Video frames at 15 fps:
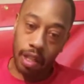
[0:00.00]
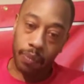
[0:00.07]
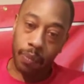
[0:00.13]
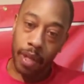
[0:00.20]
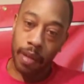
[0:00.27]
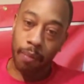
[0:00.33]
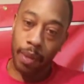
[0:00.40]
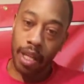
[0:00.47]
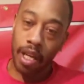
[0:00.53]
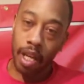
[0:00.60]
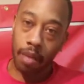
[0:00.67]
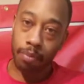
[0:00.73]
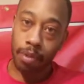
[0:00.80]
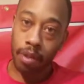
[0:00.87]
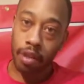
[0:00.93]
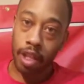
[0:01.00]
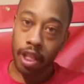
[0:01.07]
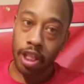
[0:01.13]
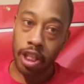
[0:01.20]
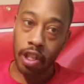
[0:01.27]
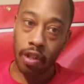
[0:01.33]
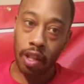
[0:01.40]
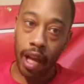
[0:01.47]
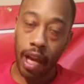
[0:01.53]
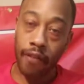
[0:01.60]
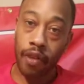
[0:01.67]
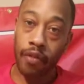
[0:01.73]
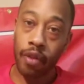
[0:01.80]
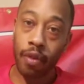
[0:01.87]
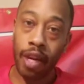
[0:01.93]
Man, be humble. Look at your
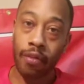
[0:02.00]
life. If you